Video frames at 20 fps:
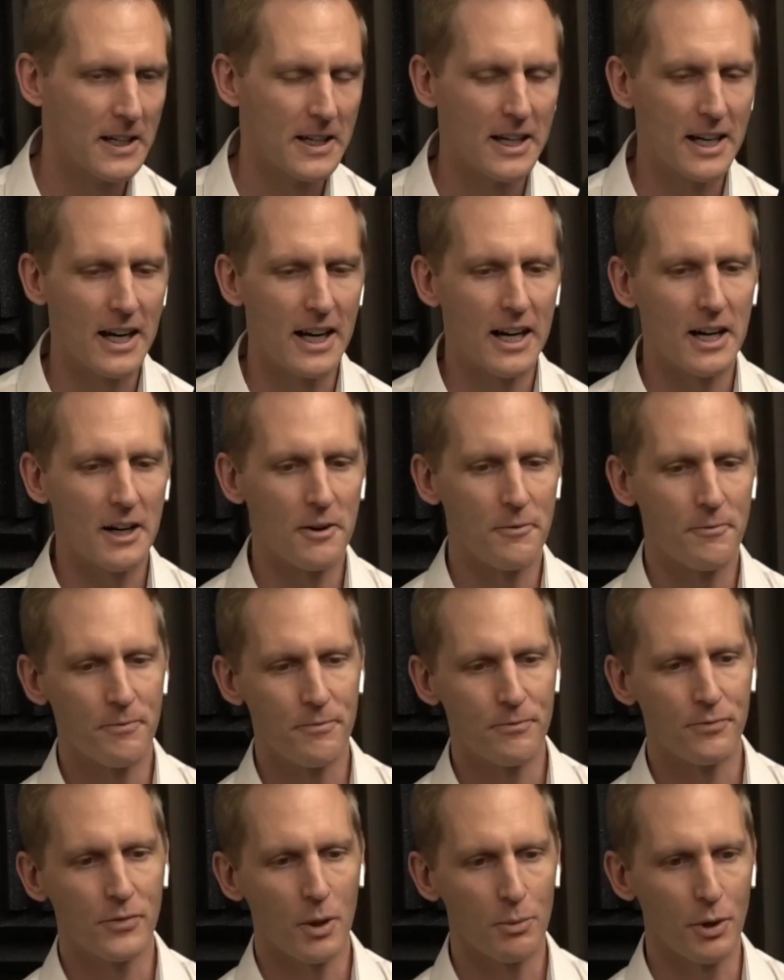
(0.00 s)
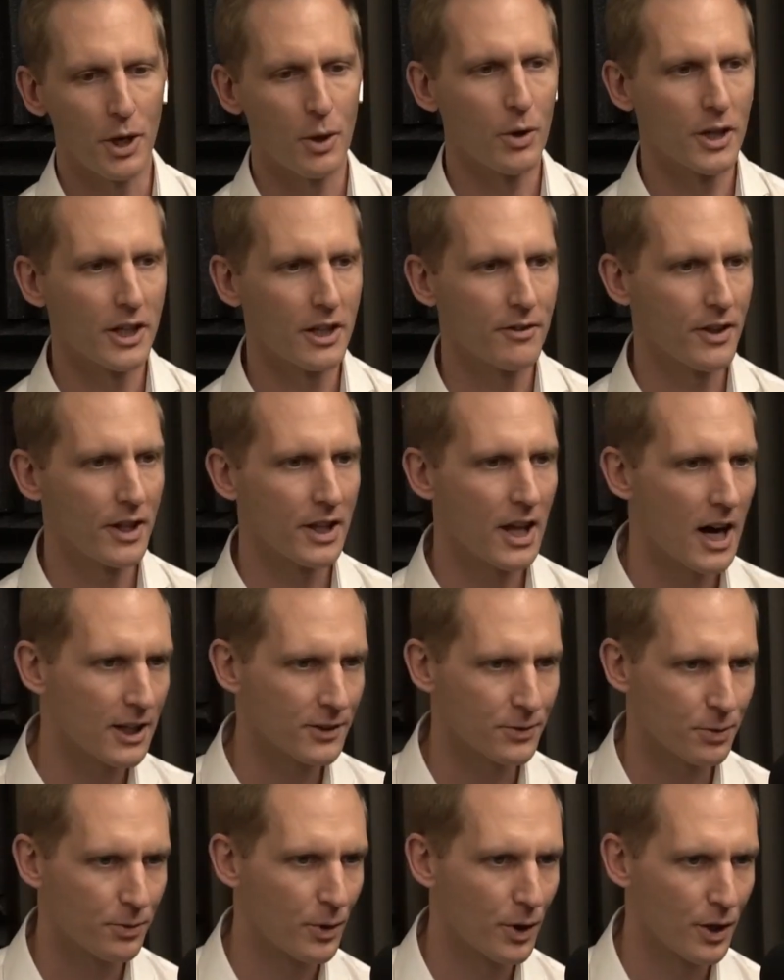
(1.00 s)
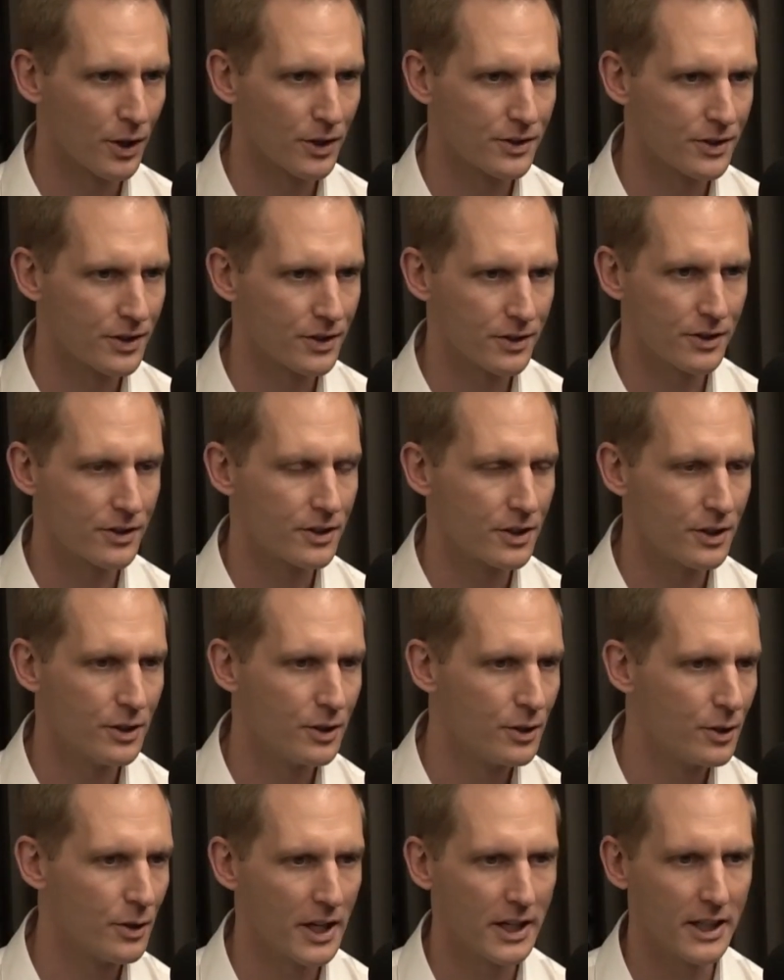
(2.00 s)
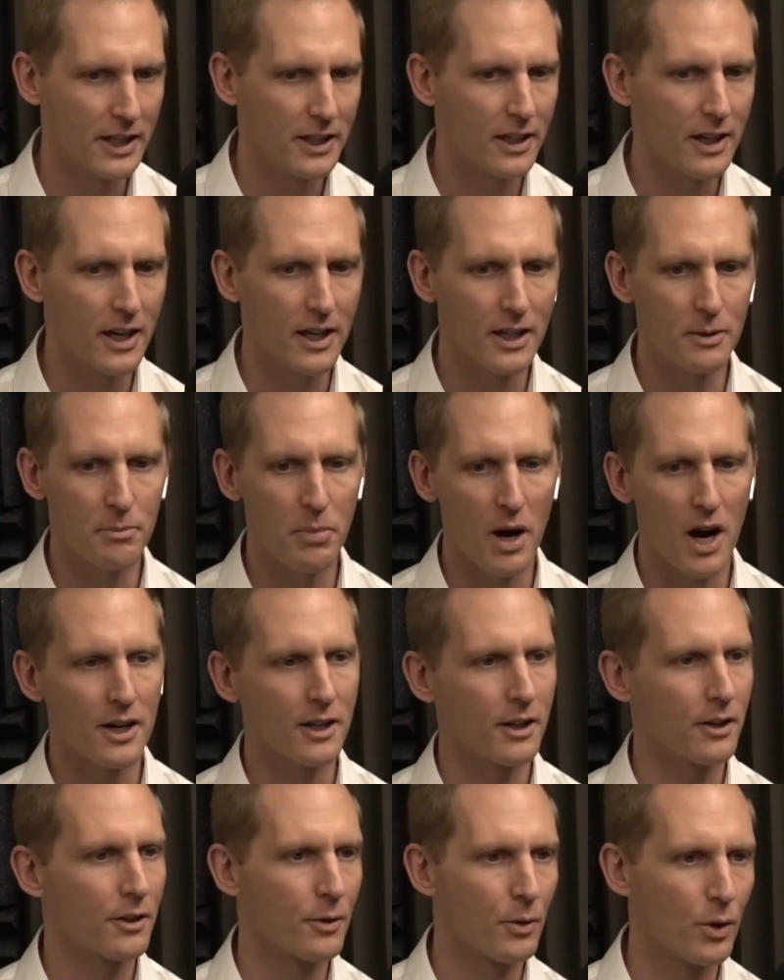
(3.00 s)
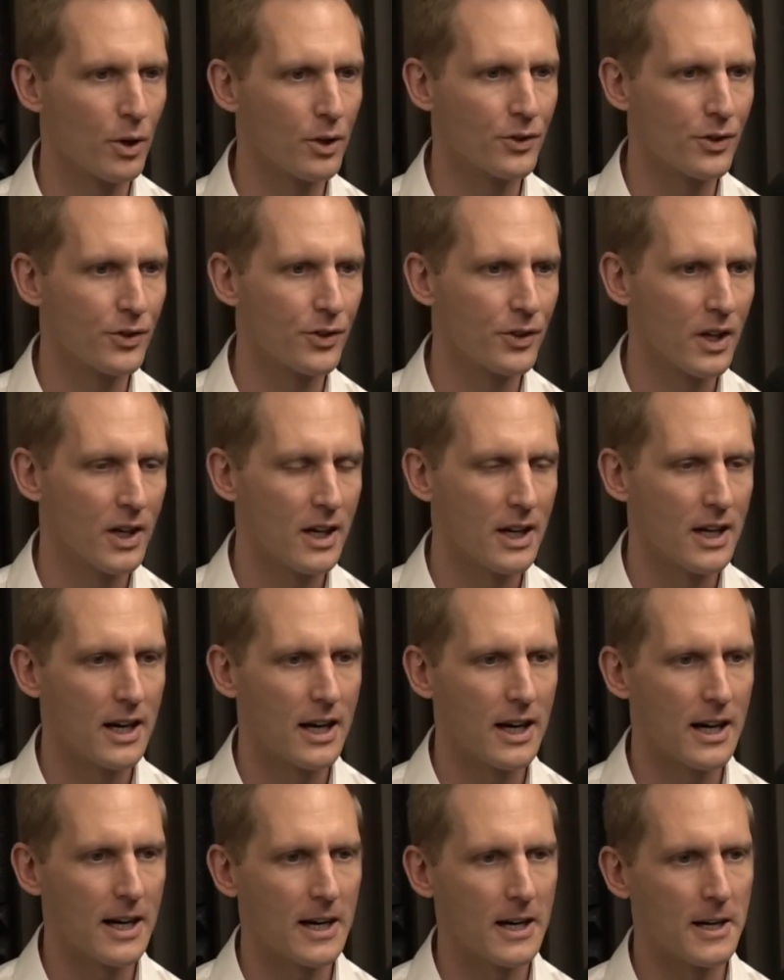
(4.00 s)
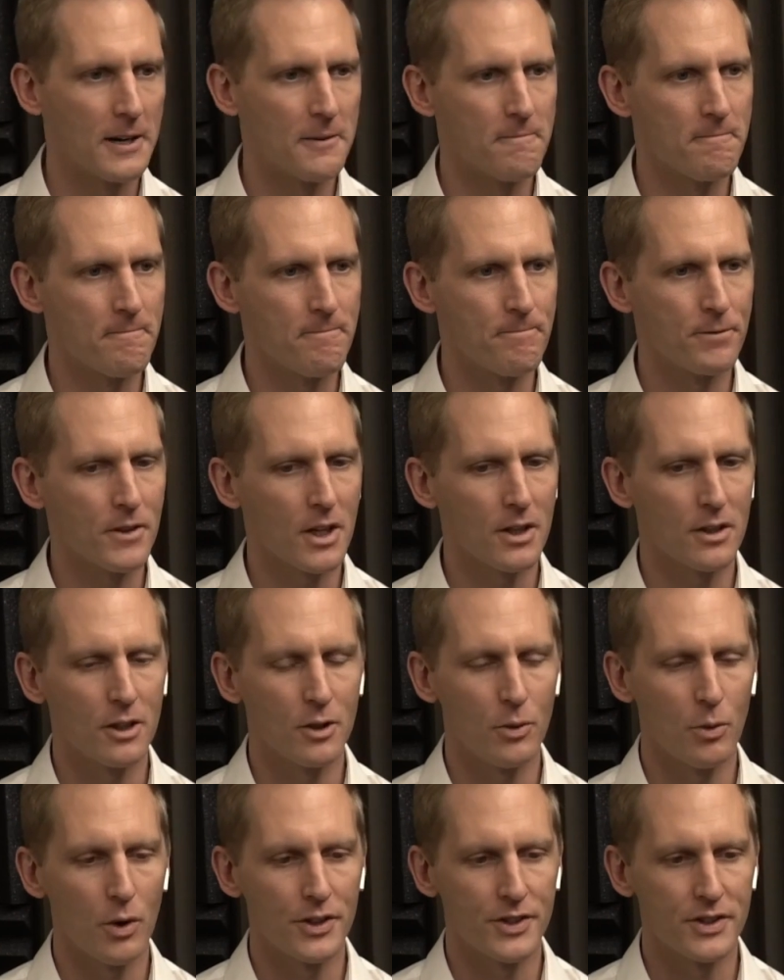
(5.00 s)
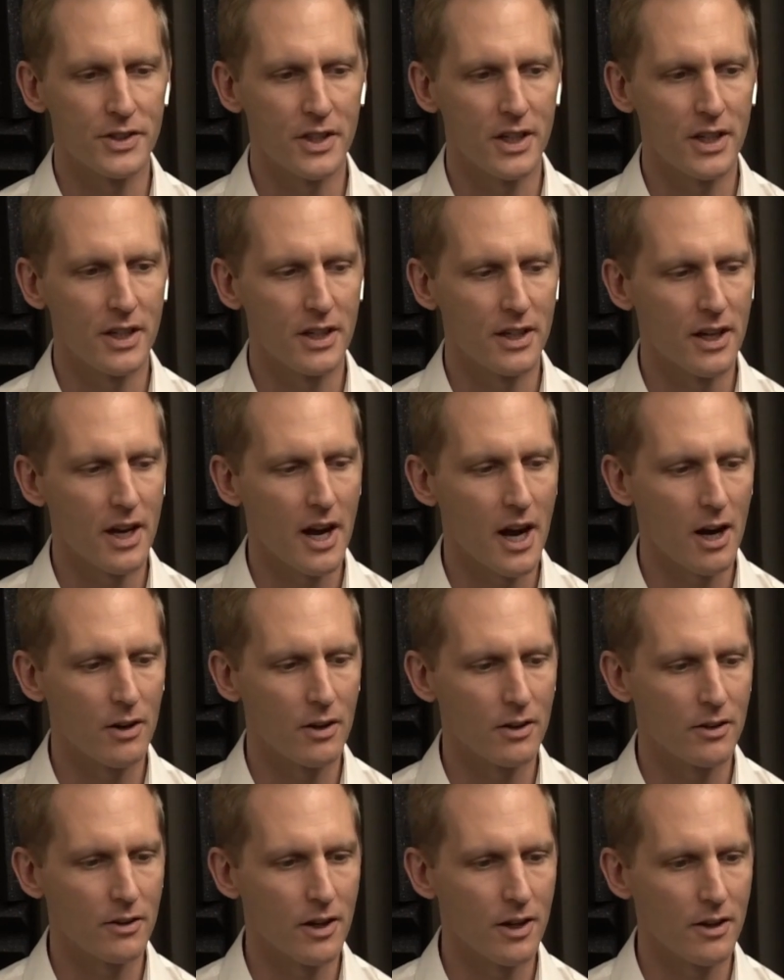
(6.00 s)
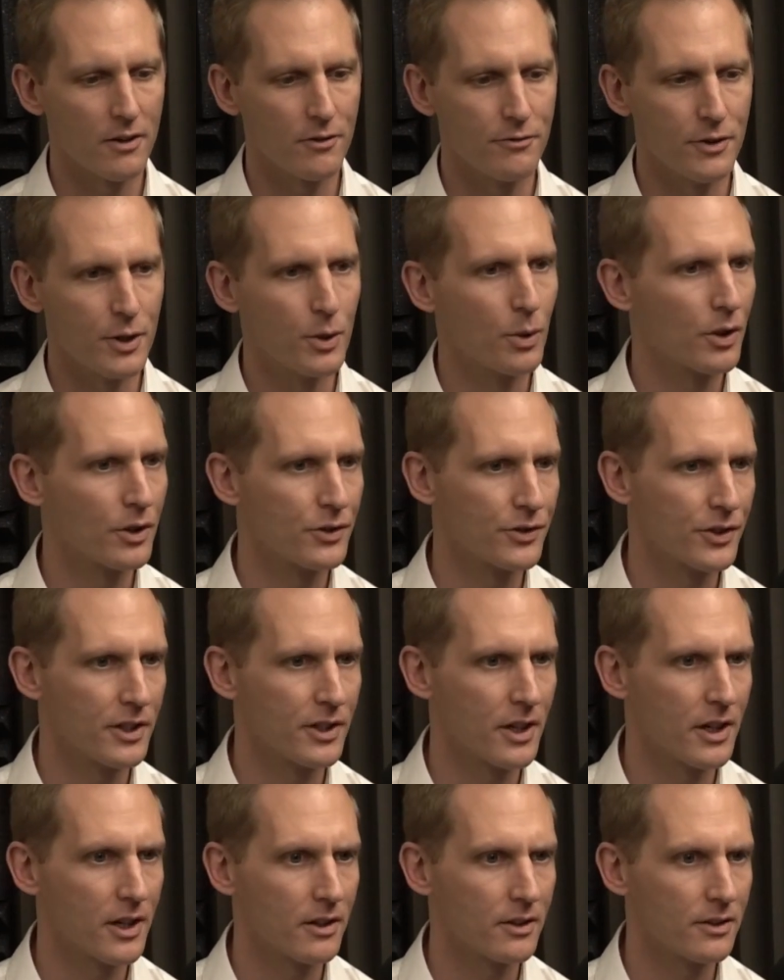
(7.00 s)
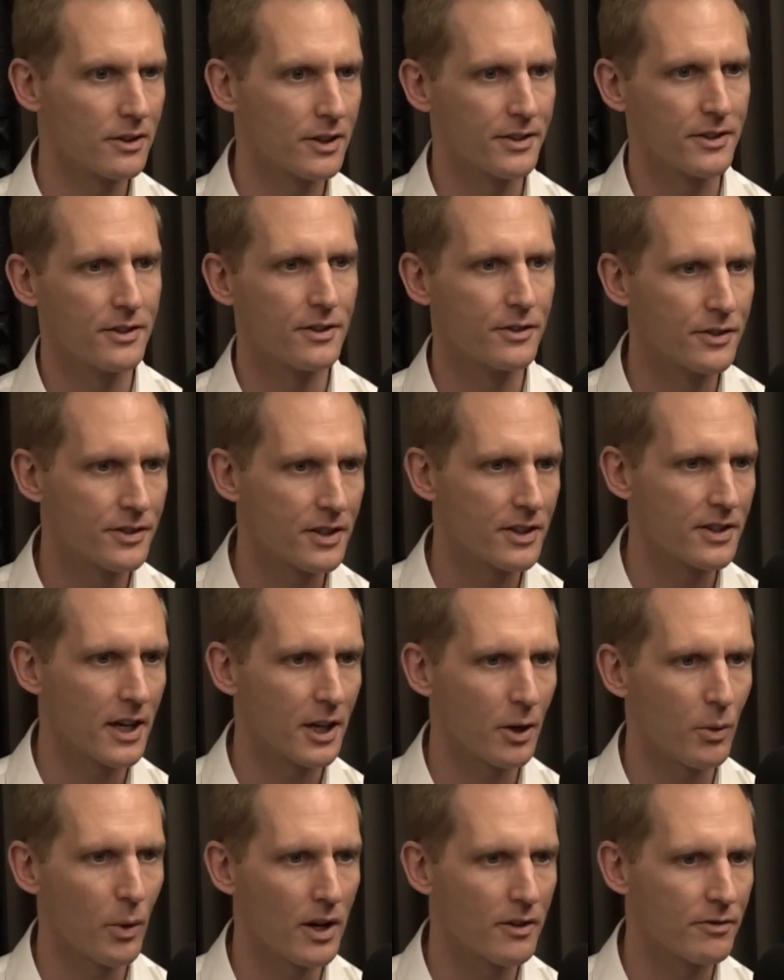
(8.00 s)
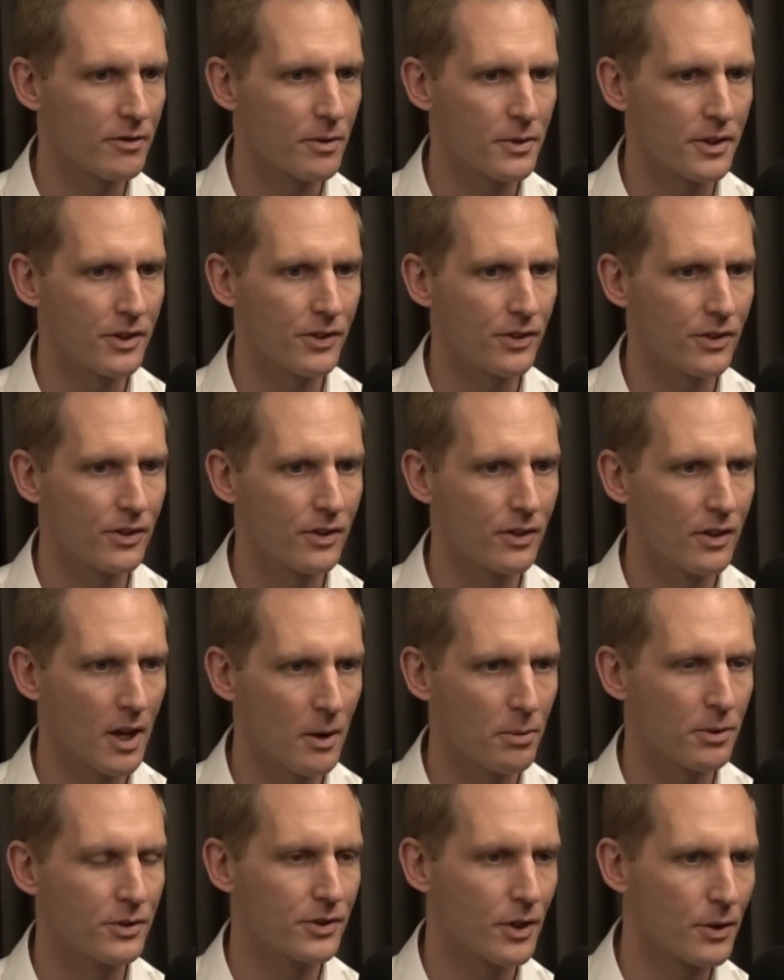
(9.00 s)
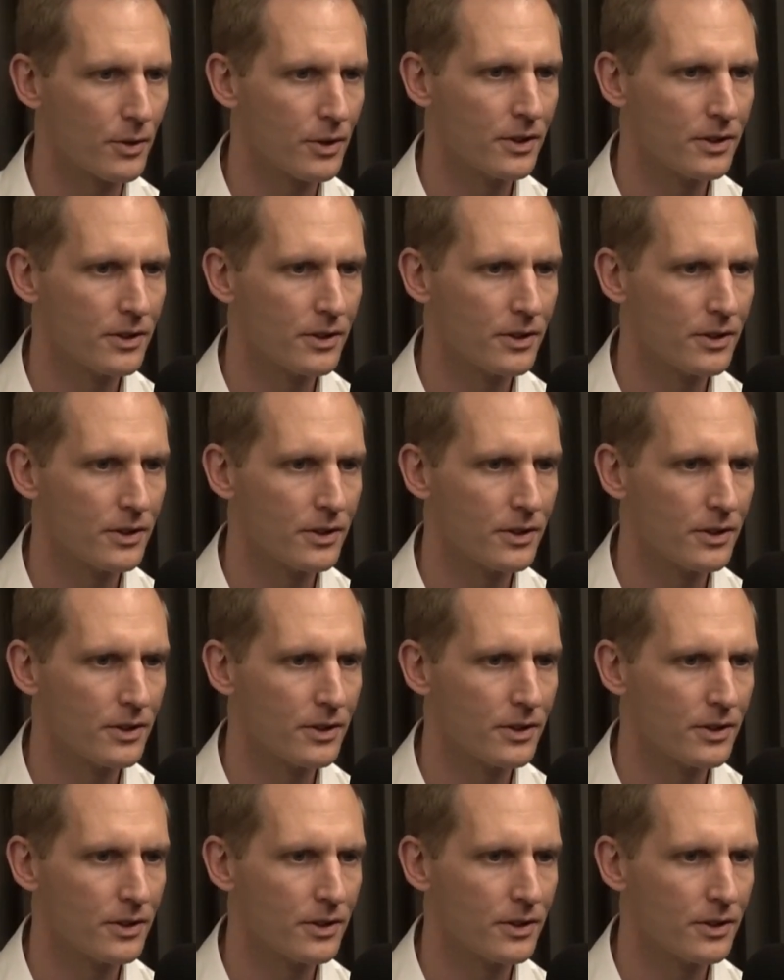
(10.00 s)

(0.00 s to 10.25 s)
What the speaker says: But I want to give the last words to you. Any parting thoughts that you want our viewers and our listeners to take away from this episode?